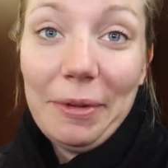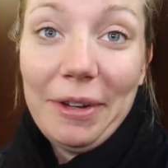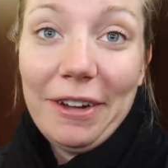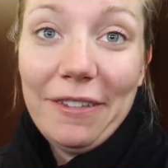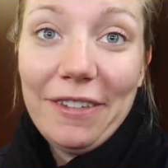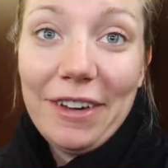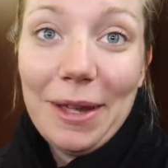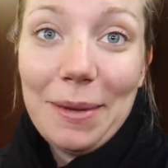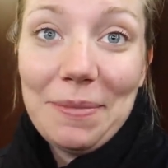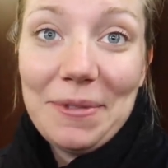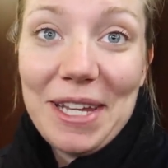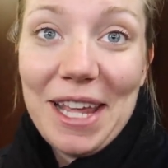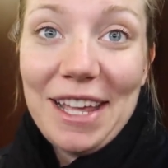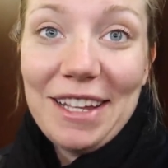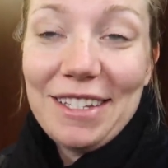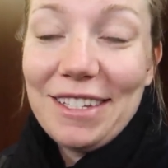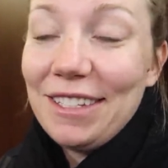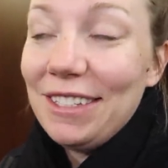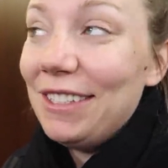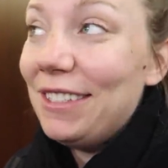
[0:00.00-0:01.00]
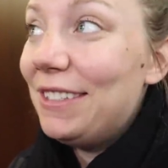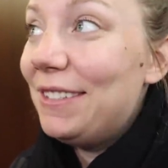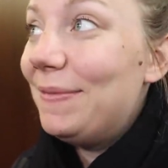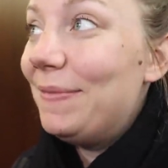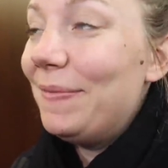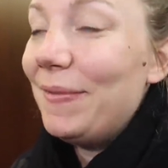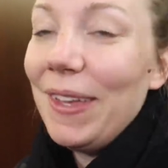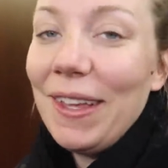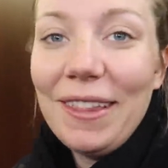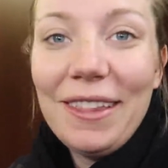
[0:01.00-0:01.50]
bit of an update.
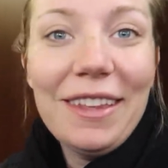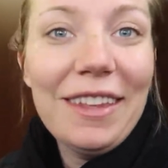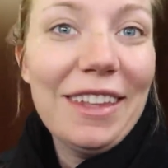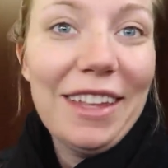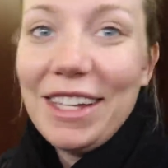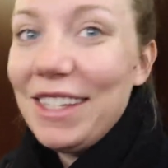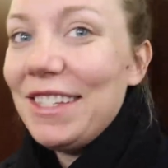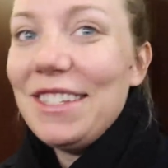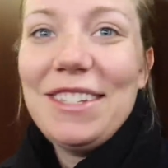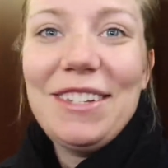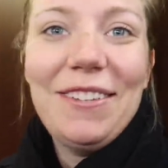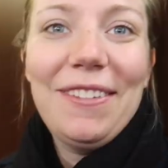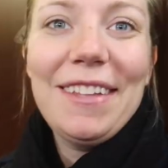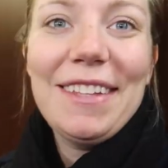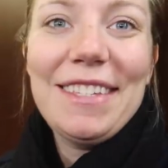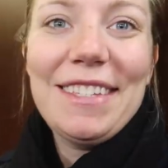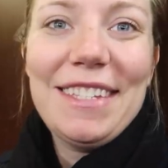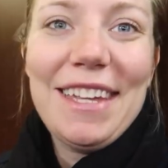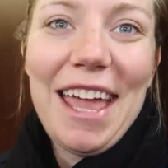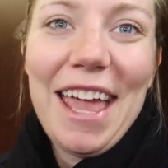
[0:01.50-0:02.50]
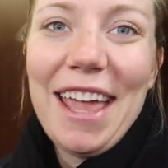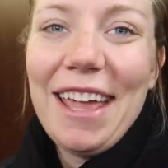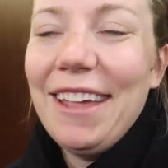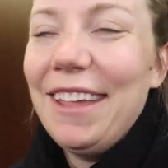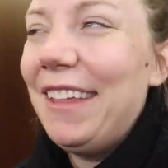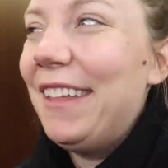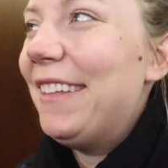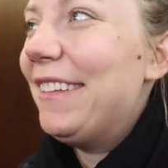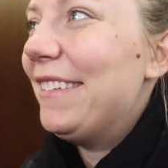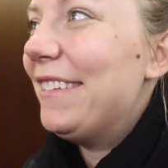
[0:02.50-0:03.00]
Let's do this day.